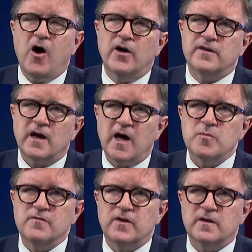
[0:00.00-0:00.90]
On top
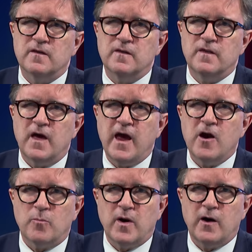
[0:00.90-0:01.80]
of it, the
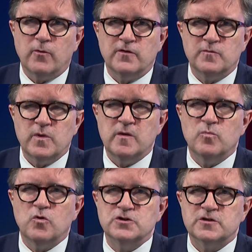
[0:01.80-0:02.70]
air power is being
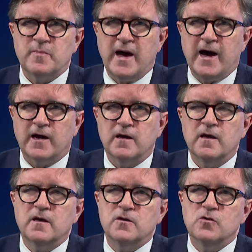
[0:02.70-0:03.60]
pushed back.
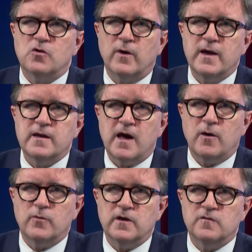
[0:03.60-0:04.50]
Ukraine
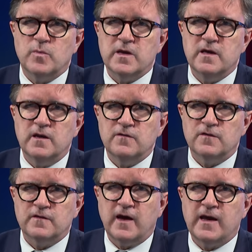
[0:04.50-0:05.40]
now is beginning
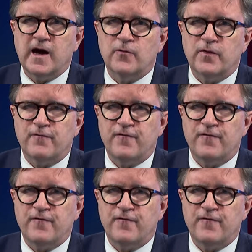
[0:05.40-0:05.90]
to take out the